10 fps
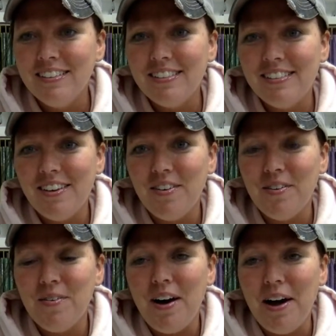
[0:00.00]

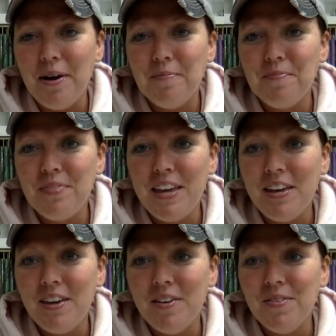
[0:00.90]
So um,
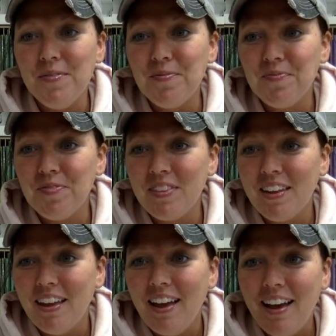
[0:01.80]
thank you.
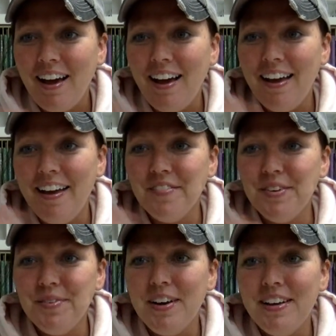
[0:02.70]
Hi
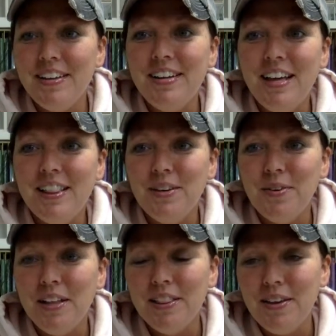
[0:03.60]
everyone. Hello,
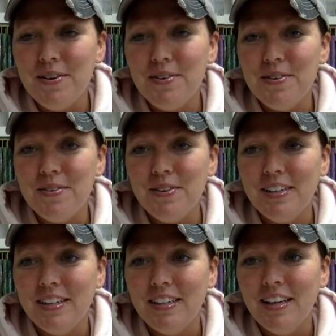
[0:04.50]
hello.
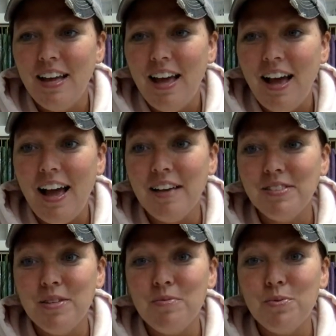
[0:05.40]
I have
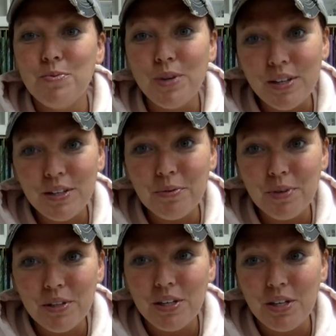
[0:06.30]
some really,
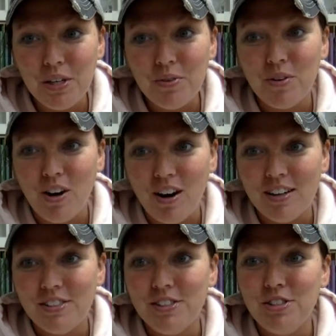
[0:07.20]
really cute
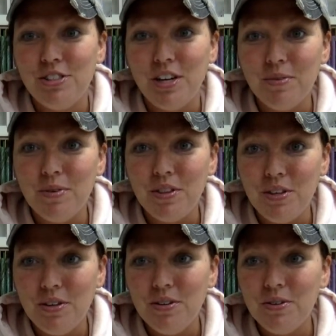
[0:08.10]
cards to share with
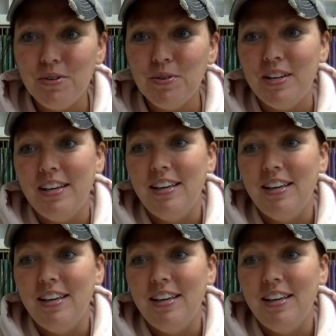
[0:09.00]
you